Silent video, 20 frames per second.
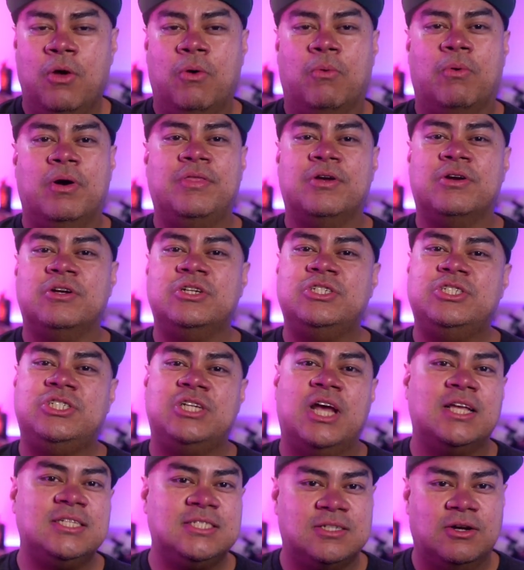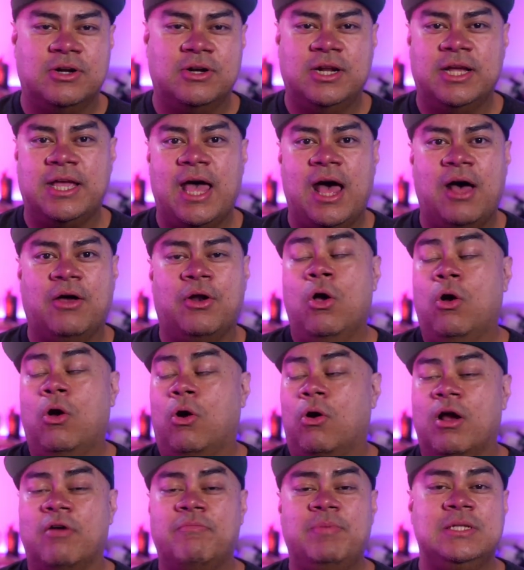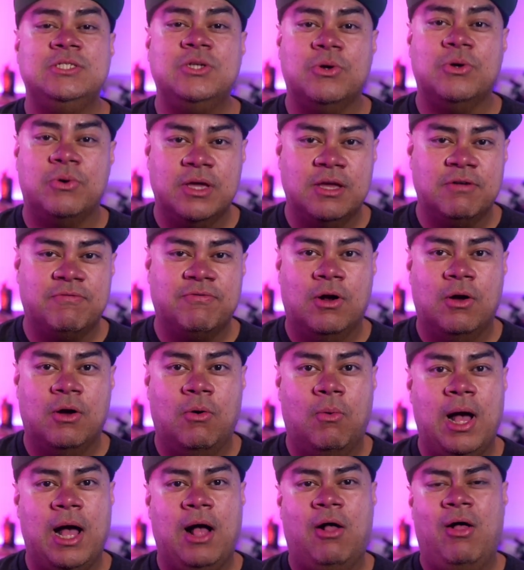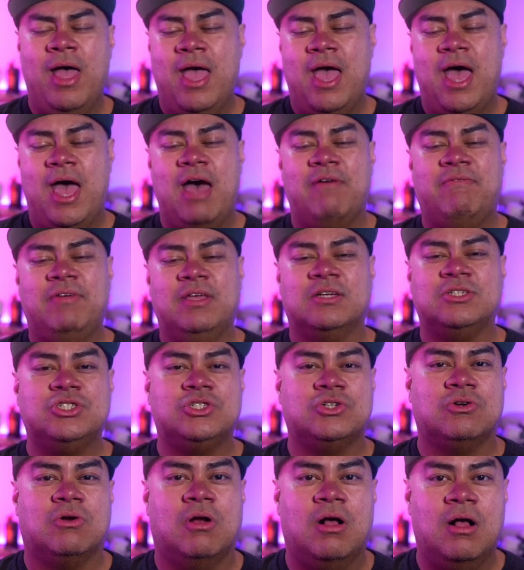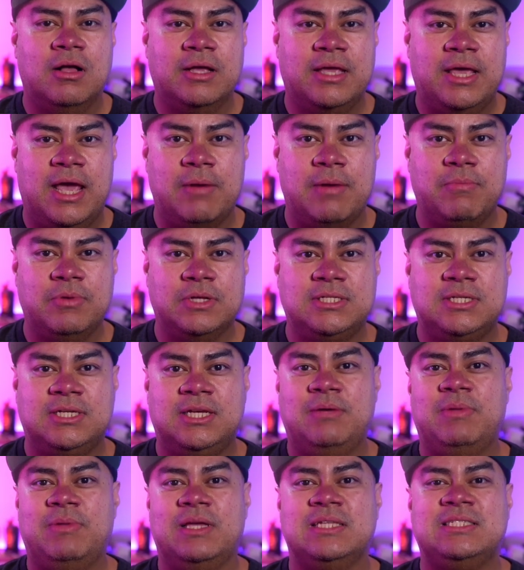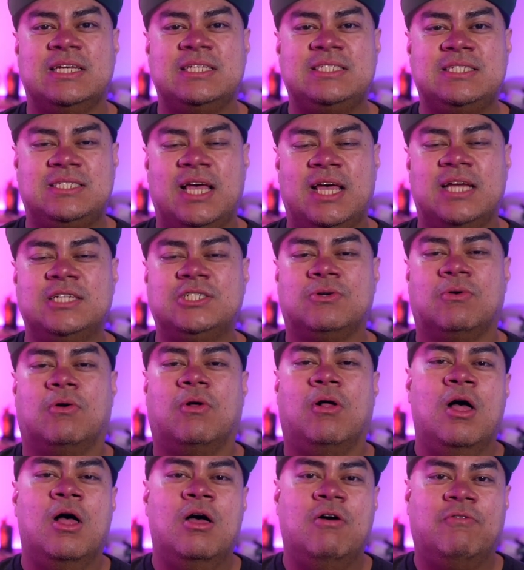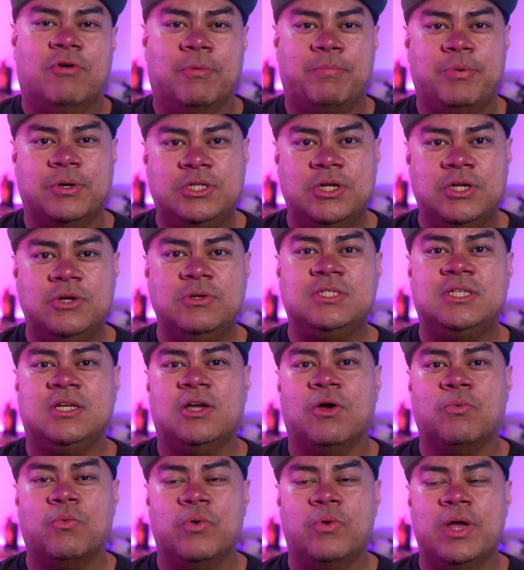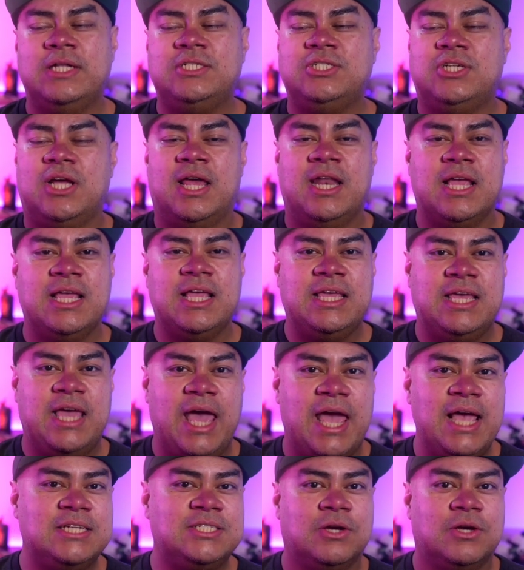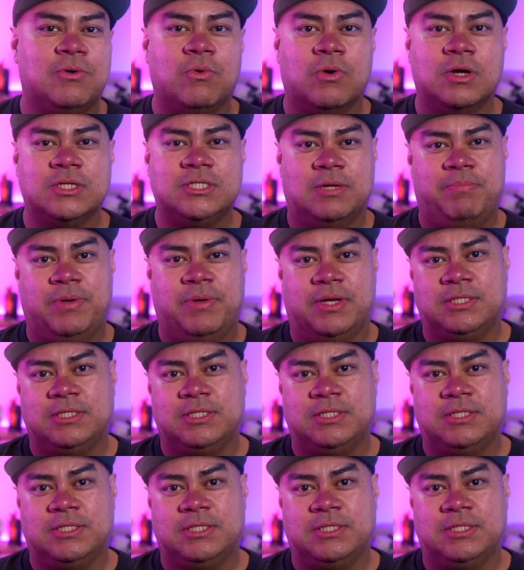Whether you're just starting out or have been doing it for a while, having a strong camera team is essential for producing a rich and engaging worship